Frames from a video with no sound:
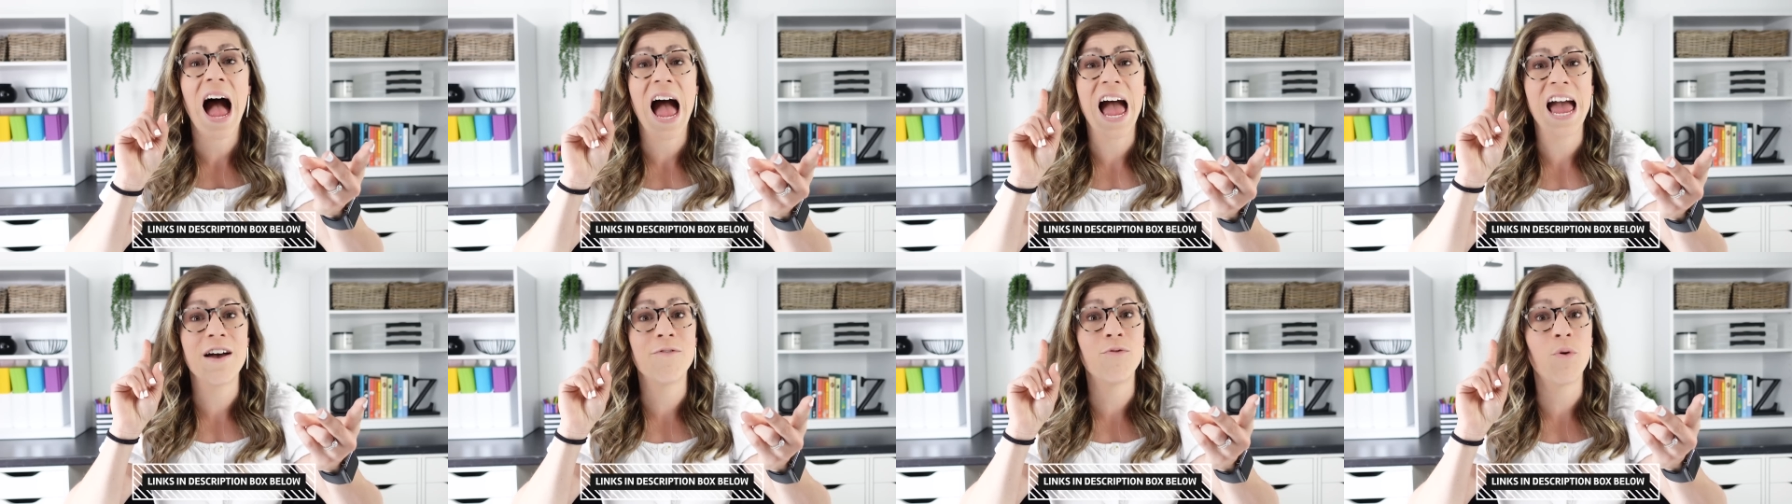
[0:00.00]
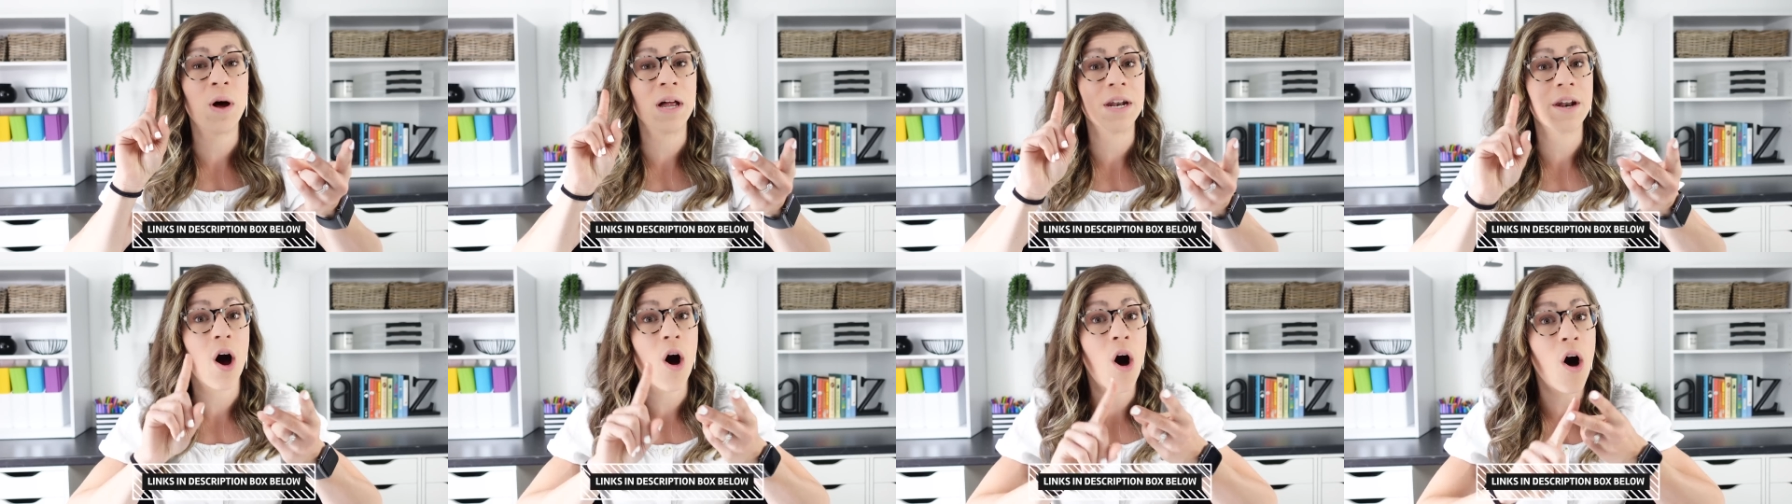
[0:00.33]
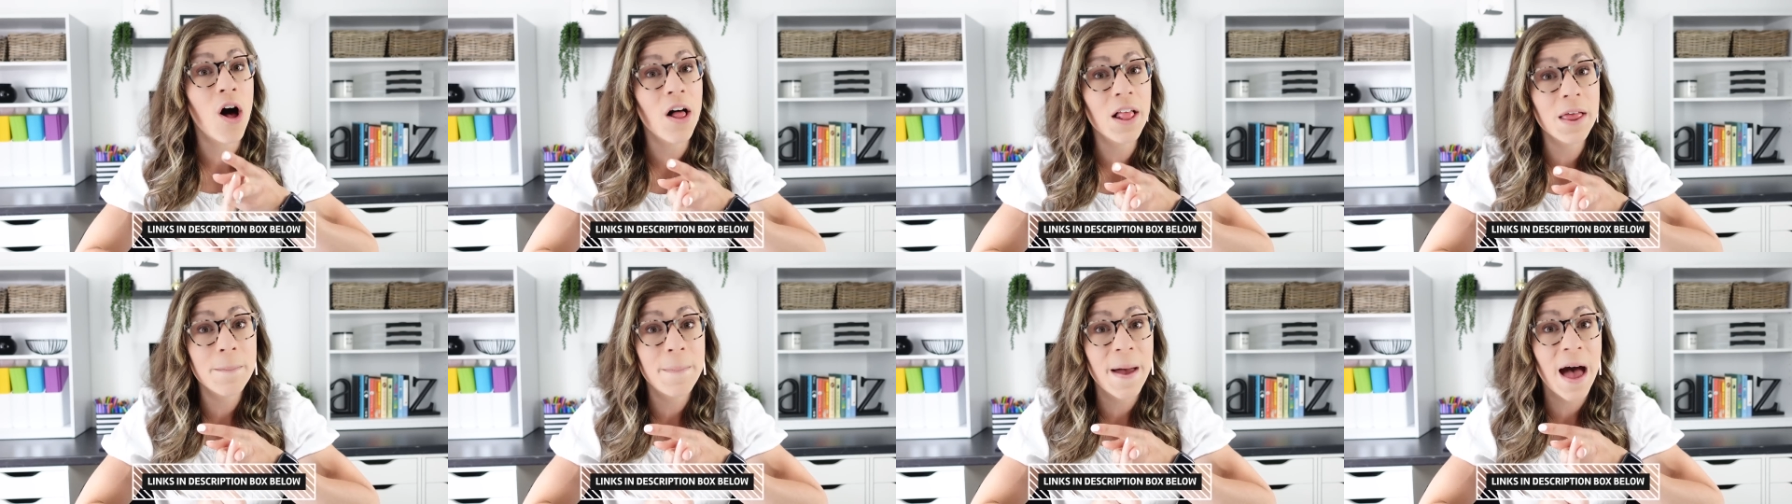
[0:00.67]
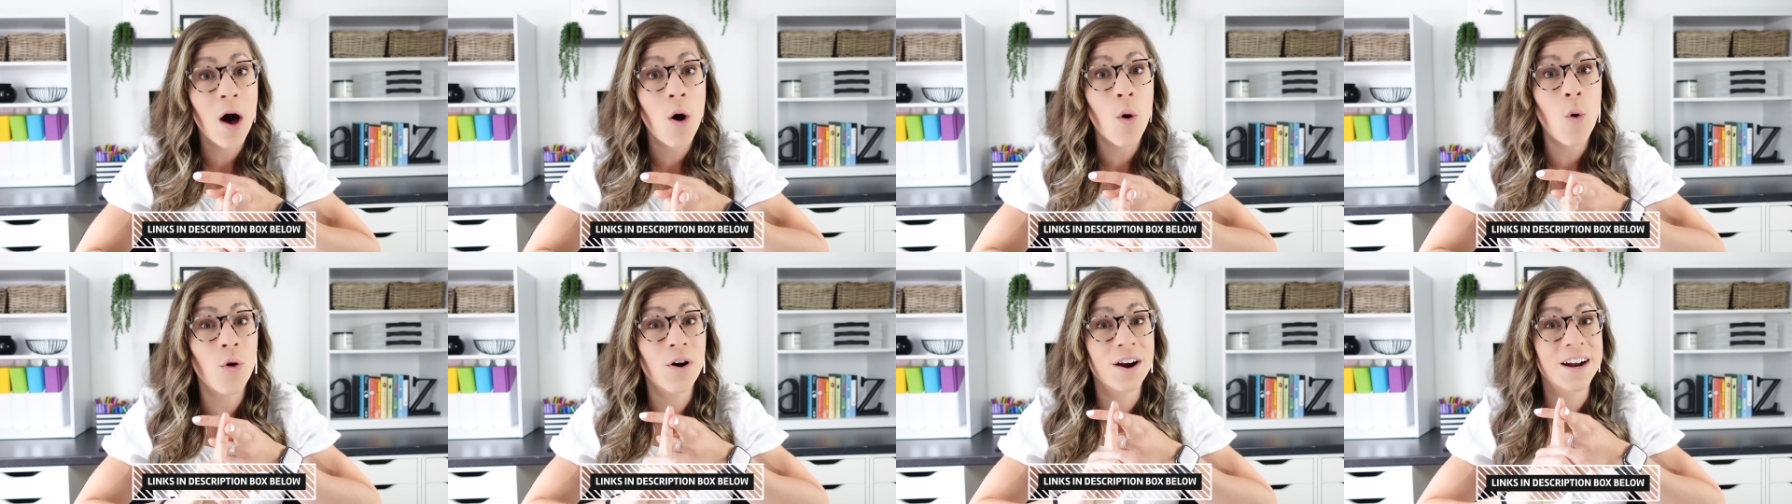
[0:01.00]
I have one all
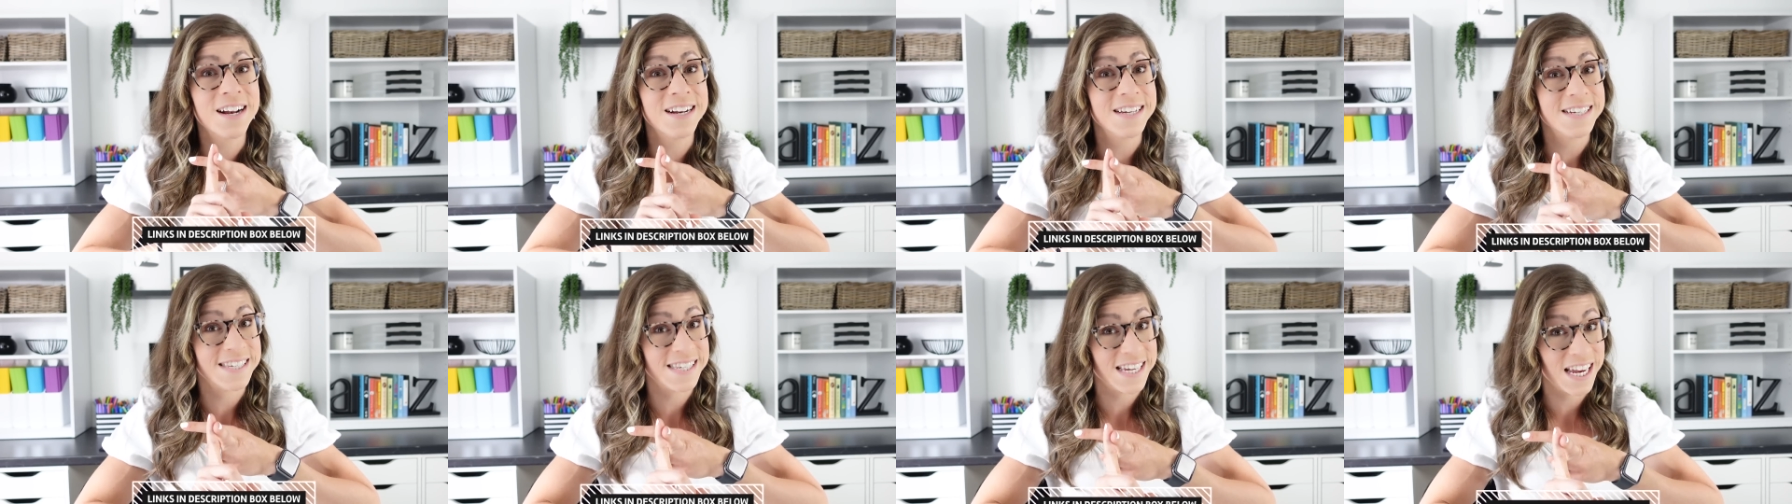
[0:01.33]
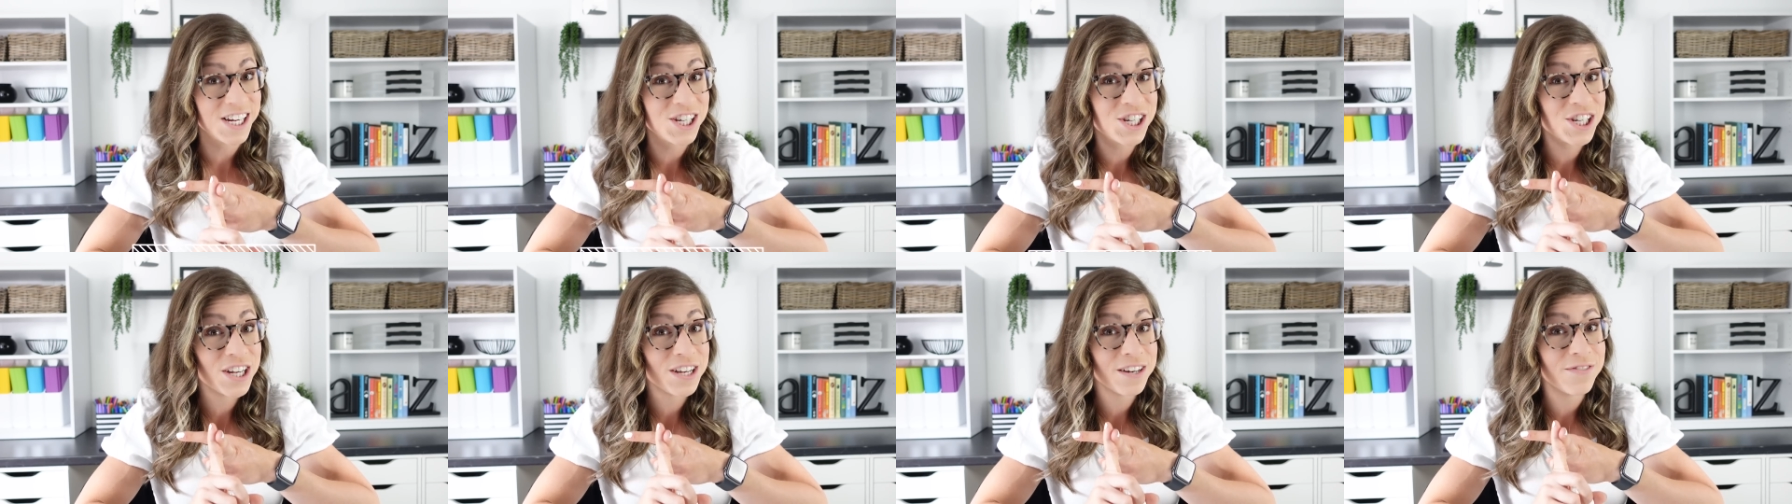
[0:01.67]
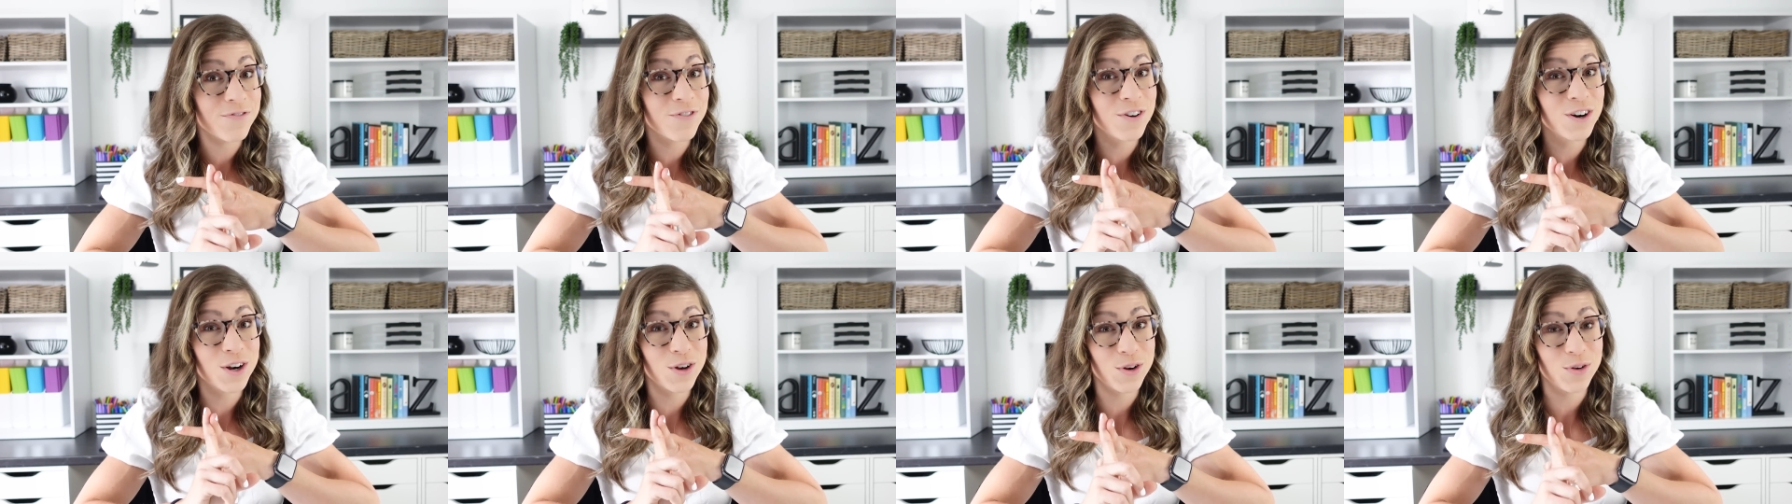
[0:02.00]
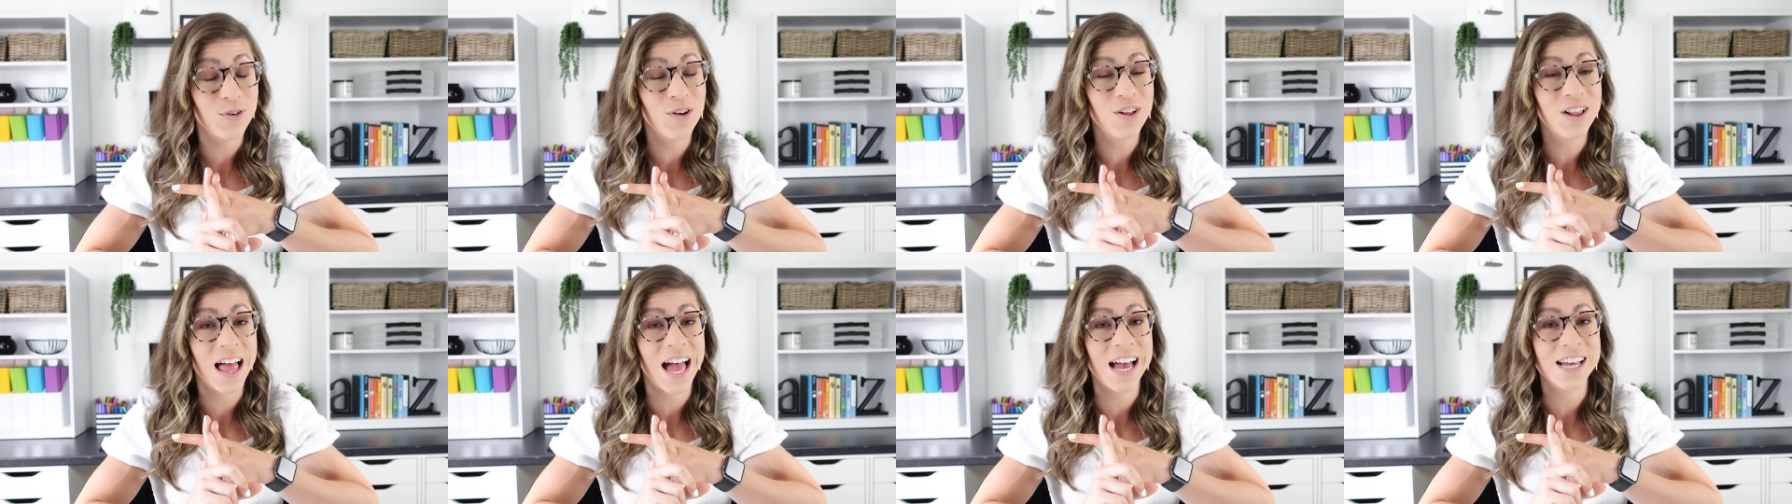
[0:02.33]
about organization for
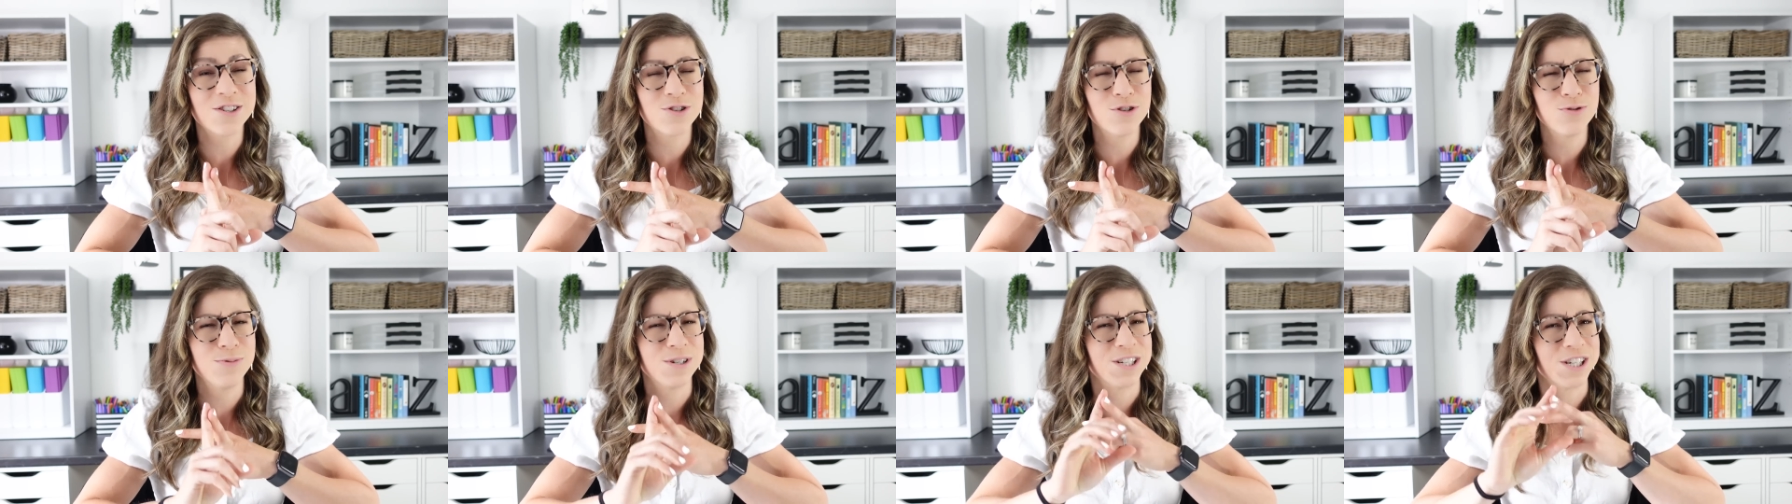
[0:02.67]
Google Classroom,